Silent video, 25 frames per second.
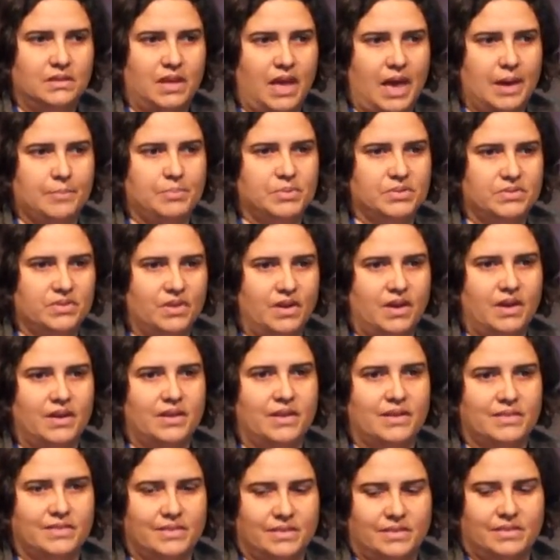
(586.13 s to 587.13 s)

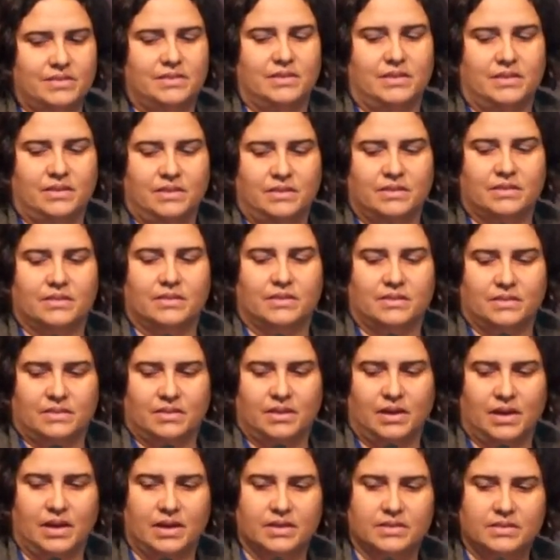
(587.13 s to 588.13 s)
appetite as a singular
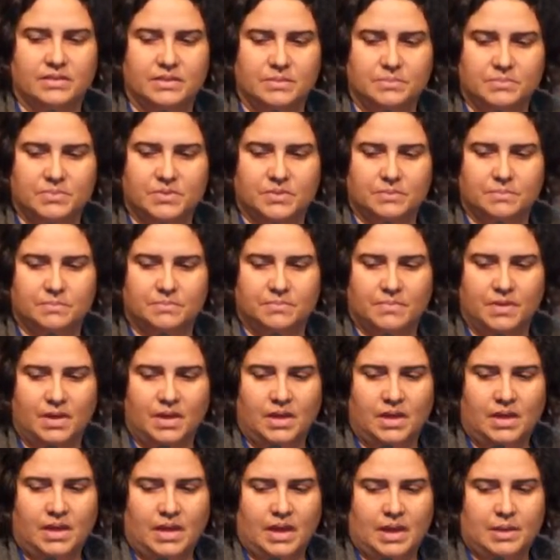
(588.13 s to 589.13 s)
symptom,
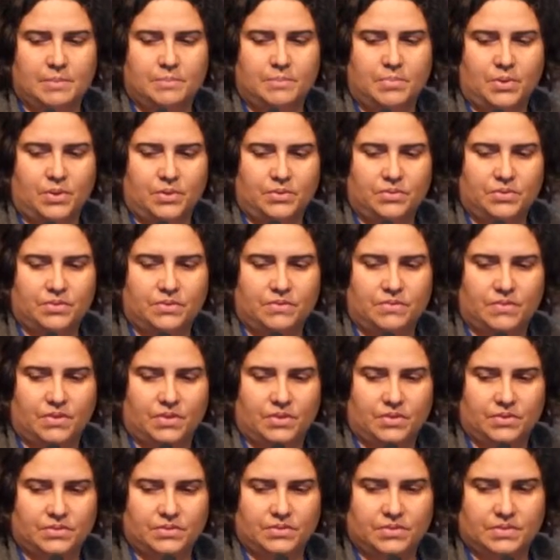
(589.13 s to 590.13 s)
and both of
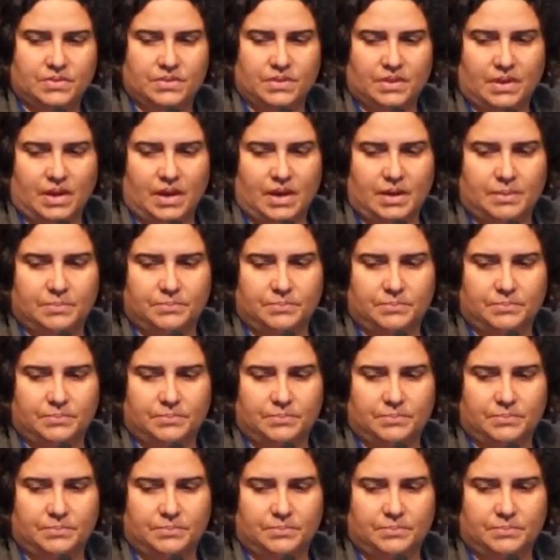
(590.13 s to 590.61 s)
those